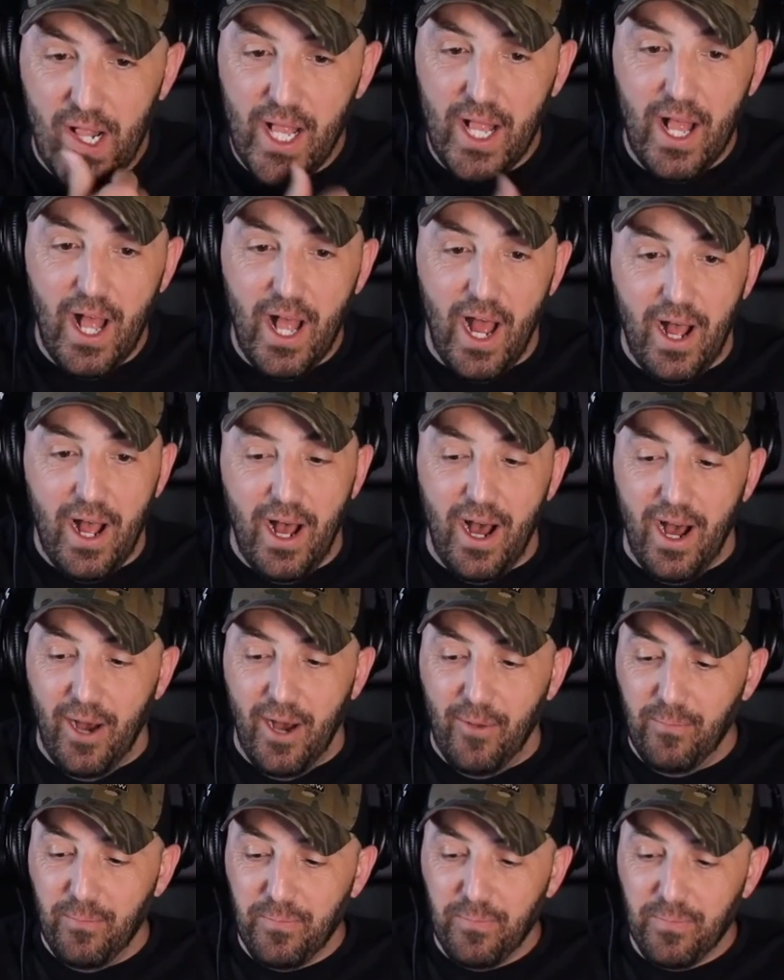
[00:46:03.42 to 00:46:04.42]

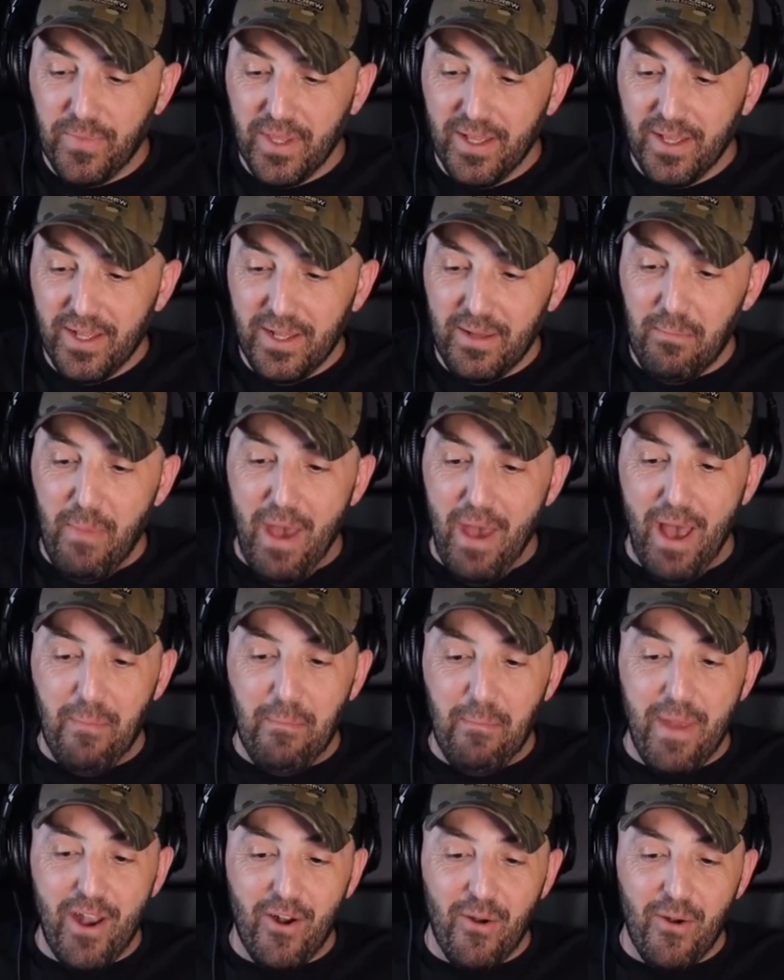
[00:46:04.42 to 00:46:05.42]
And Matt may
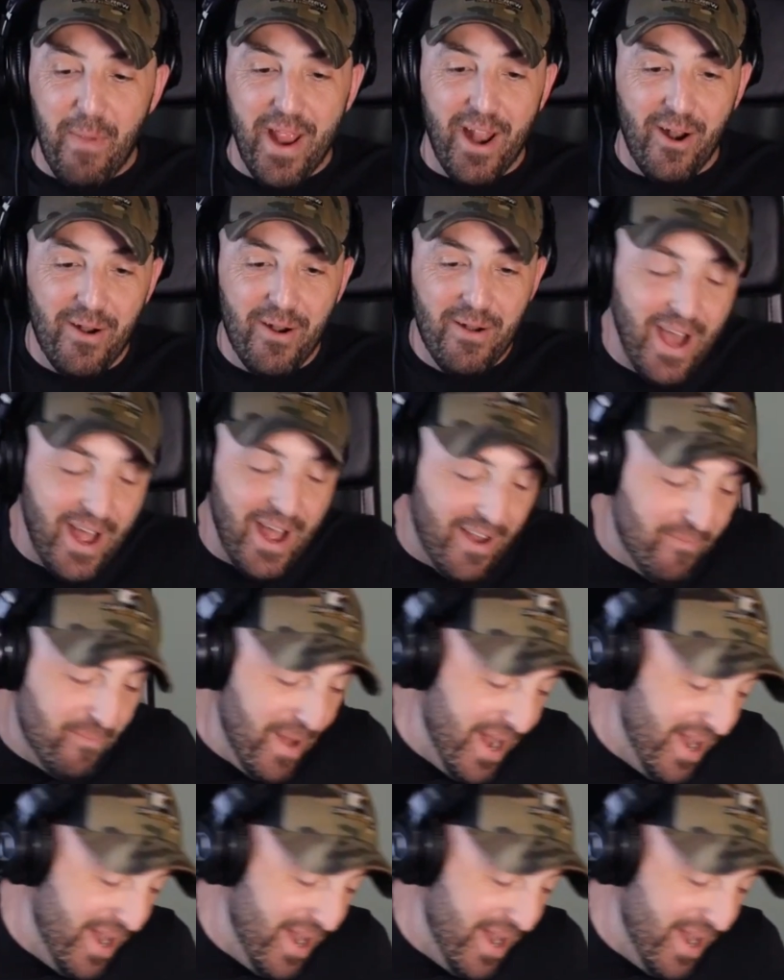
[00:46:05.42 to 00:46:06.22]
or not have been in a